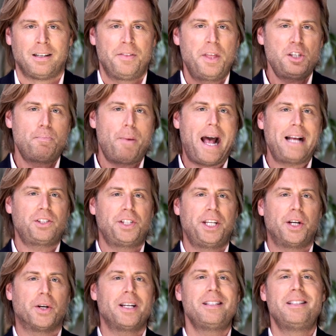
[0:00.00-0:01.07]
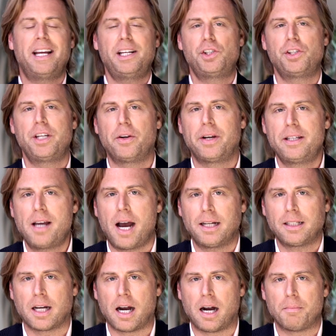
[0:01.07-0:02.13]
This past year,
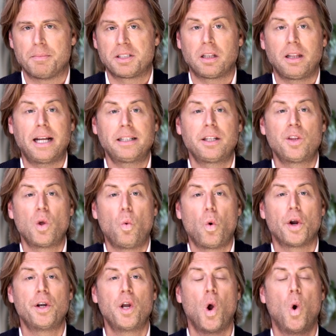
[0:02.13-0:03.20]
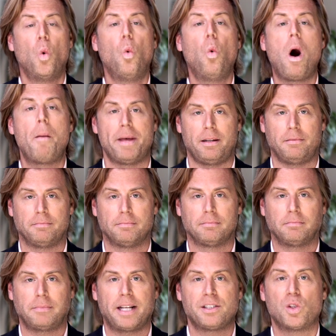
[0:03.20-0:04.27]
dictionary.com selected the word woman
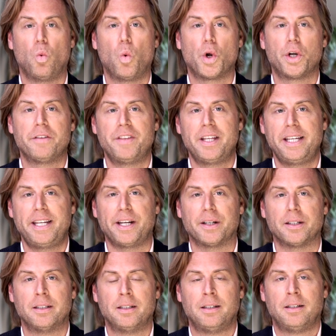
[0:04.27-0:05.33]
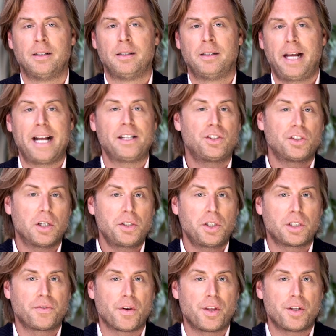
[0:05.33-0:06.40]
as the word of the year, as
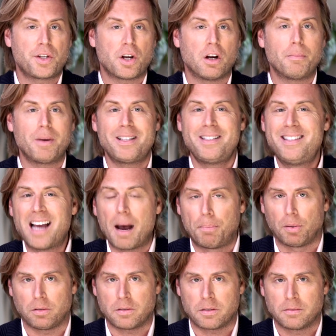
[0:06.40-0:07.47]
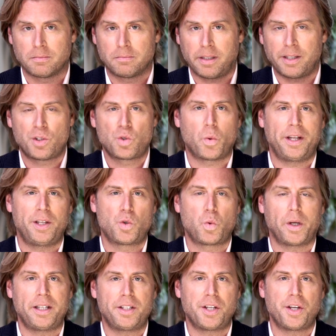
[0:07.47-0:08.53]
searches for the term doubled in
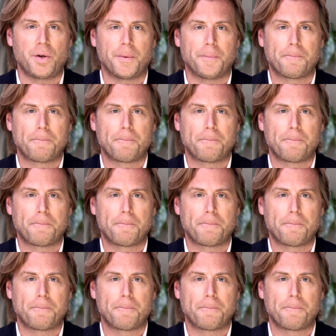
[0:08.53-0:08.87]
2022.